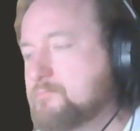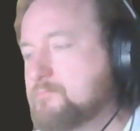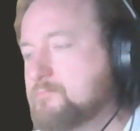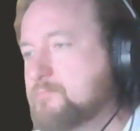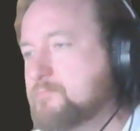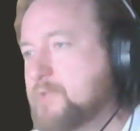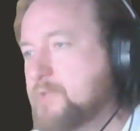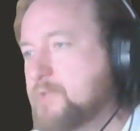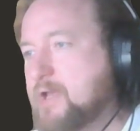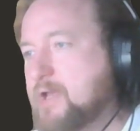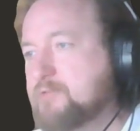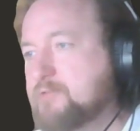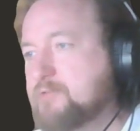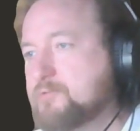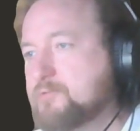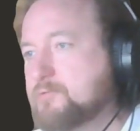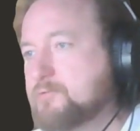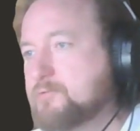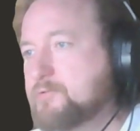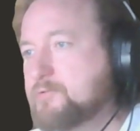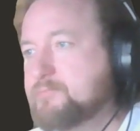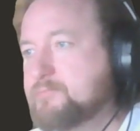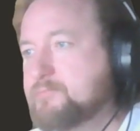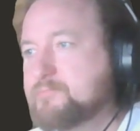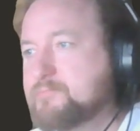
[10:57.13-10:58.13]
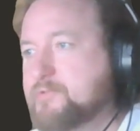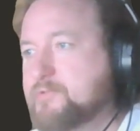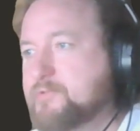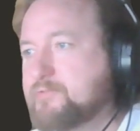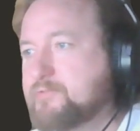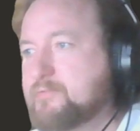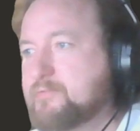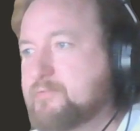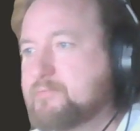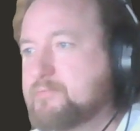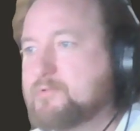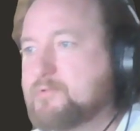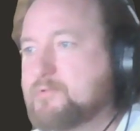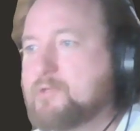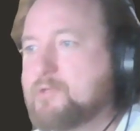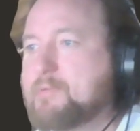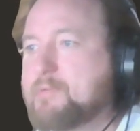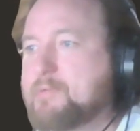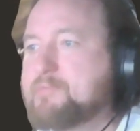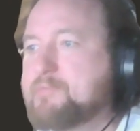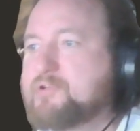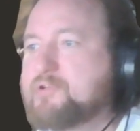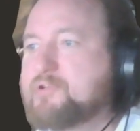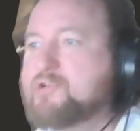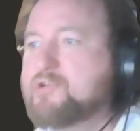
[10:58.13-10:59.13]
castled. Just look at my
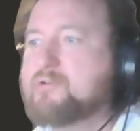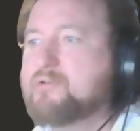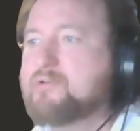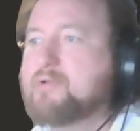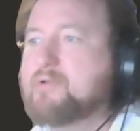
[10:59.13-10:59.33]
position,